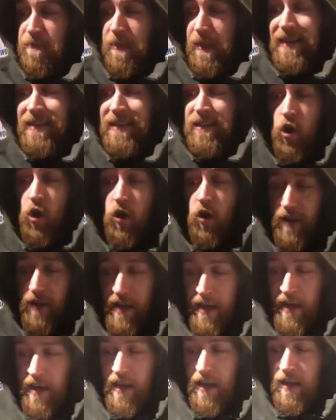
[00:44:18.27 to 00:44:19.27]
He's not
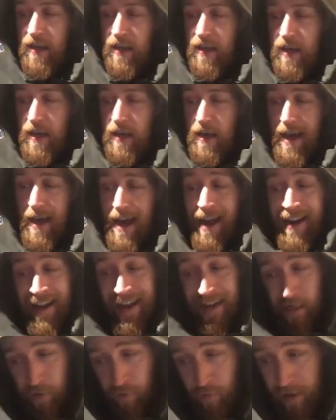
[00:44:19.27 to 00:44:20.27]
there, and
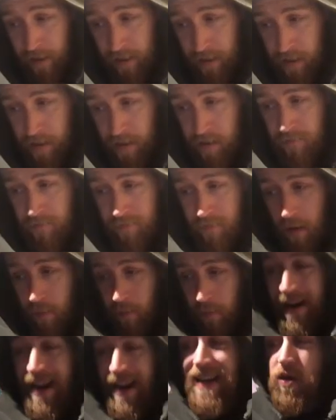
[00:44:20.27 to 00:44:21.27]
he has a reason,
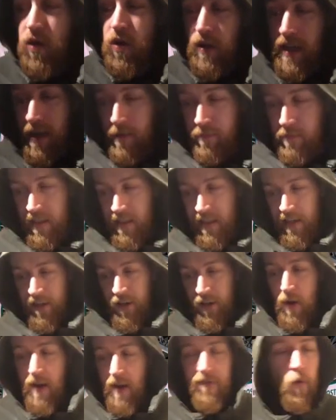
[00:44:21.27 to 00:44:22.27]
but that's on him to
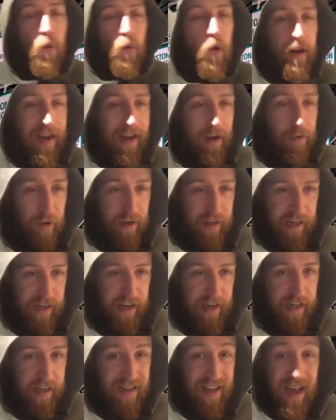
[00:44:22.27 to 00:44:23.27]
tell whoever what that
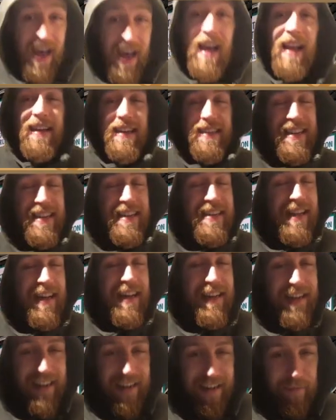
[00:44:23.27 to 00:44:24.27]
reason is. That sounds
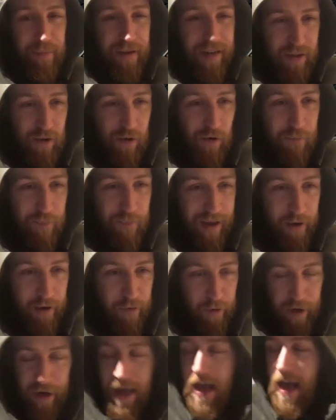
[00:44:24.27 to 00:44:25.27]
like a pissed off
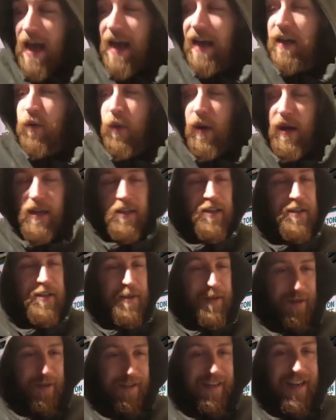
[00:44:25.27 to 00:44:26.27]
parent. Anyway,
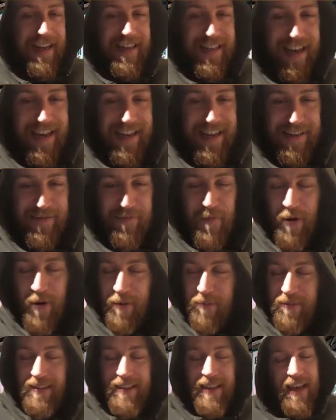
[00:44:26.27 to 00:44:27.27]
just as that is more
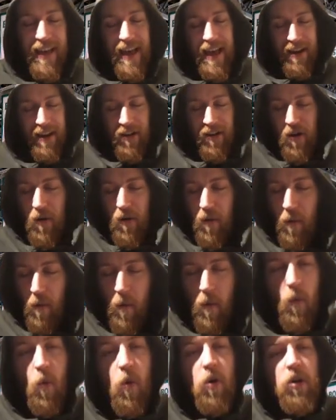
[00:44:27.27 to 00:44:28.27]
up to date. Look,
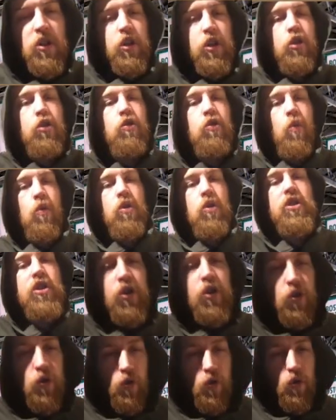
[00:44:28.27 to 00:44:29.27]
what do
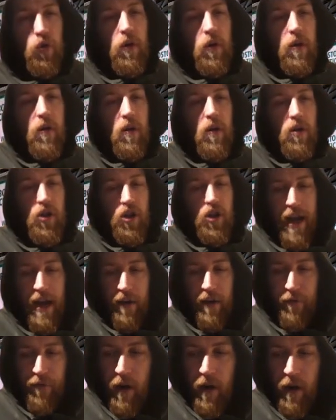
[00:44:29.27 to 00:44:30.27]
you,
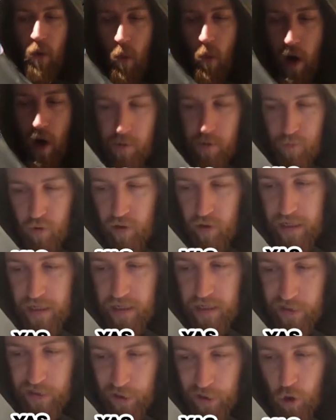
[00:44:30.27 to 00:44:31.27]
Shaq, think Westbrook
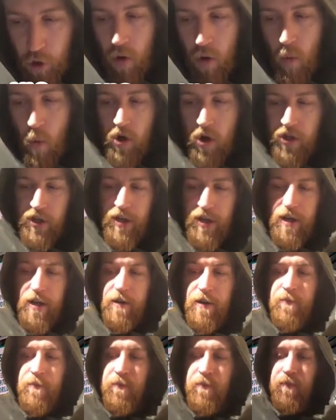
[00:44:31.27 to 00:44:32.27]
needs to do at
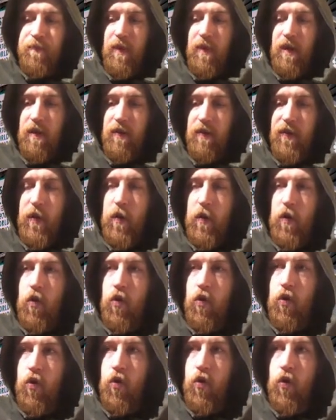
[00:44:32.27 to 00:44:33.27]
Washington
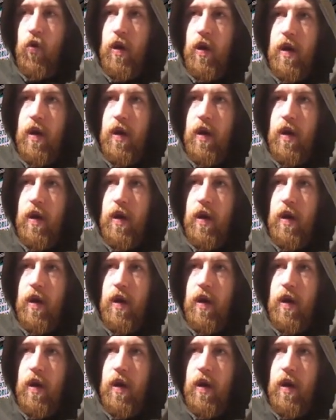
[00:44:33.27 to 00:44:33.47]
to